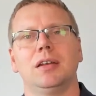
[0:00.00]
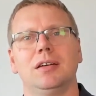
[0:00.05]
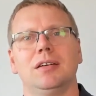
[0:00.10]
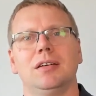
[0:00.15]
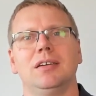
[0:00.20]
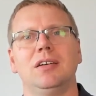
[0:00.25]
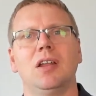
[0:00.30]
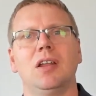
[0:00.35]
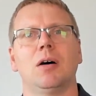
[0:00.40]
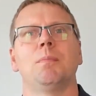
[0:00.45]

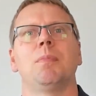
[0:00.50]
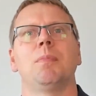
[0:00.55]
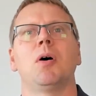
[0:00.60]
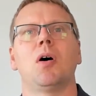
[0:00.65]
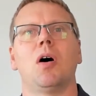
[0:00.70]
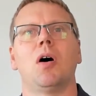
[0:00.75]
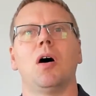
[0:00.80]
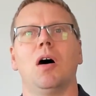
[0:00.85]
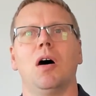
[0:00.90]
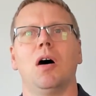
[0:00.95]

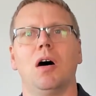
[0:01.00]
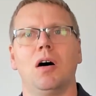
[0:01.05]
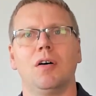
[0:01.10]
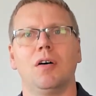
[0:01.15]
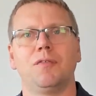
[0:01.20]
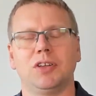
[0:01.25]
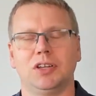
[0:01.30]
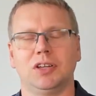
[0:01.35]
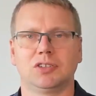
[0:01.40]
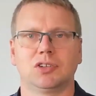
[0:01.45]
number
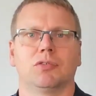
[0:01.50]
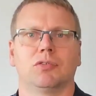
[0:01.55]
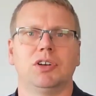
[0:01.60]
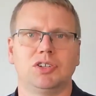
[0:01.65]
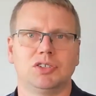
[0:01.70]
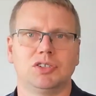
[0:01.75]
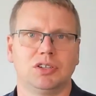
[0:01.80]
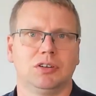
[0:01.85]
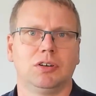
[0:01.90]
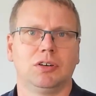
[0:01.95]
of
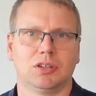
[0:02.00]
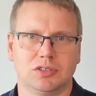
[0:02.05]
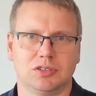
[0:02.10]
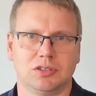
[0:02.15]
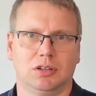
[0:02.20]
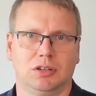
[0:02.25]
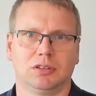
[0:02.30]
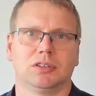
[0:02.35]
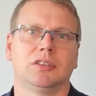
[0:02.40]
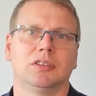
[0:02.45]
integration
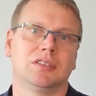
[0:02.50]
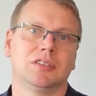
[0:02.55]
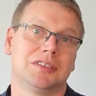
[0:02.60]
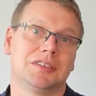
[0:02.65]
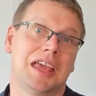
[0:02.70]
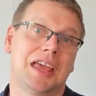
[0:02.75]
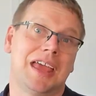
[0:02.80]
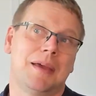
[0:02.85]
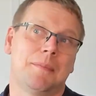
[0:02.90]
consultants,